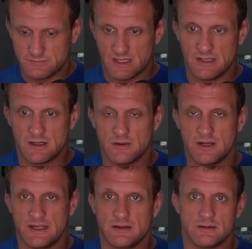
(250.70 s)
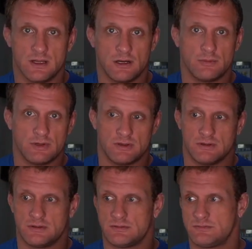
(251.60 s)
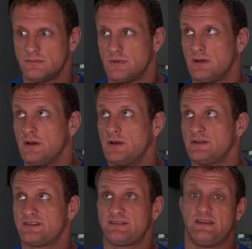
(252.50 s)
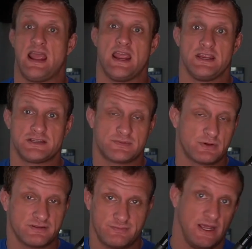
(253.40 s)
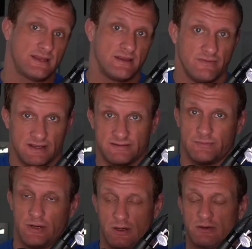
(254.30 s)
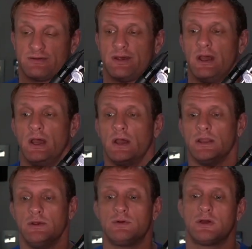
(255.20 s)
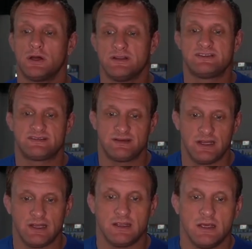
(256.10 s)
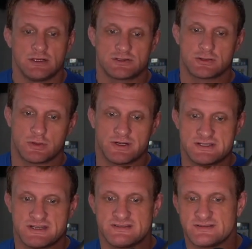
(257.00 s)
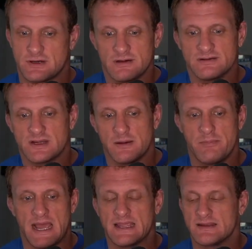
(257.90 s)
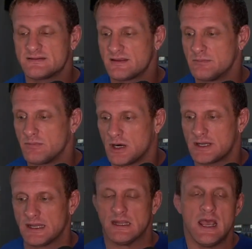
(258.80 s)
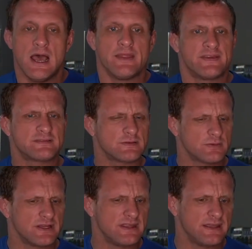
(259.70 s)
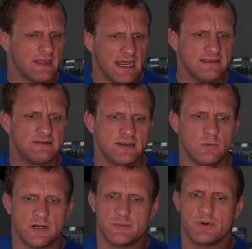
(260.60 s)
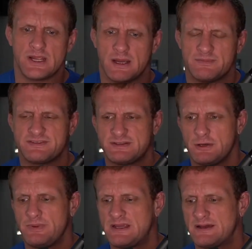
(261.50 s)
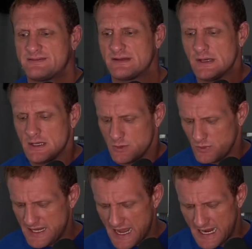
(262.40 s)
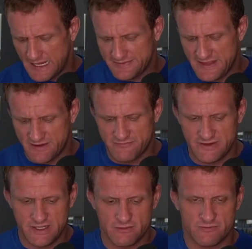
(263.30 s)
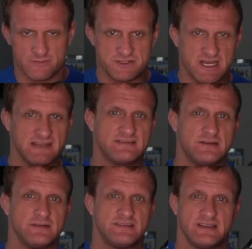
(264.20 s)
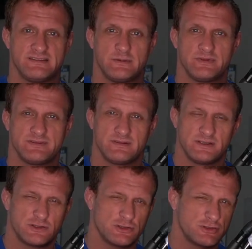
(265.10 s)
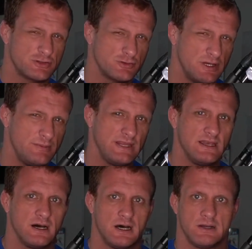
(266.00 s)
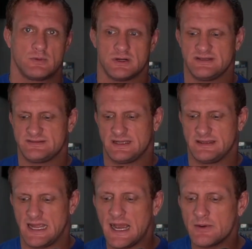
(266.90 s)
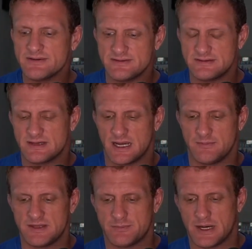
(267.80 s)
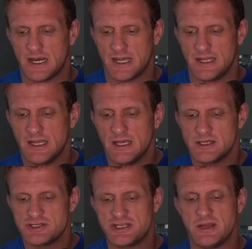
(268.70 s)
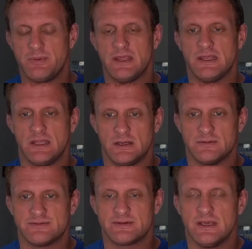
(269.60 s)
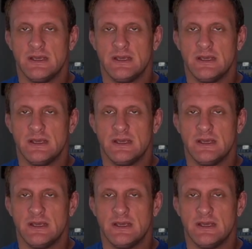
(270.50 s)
you know a global stage perspective, I suppose, you could see shortages start to come back into the market. This was one thing that I did want to bring up too, because we had that video from JayzTwoCents that was extremely odd, where he said, Now is the time to buy GPUs.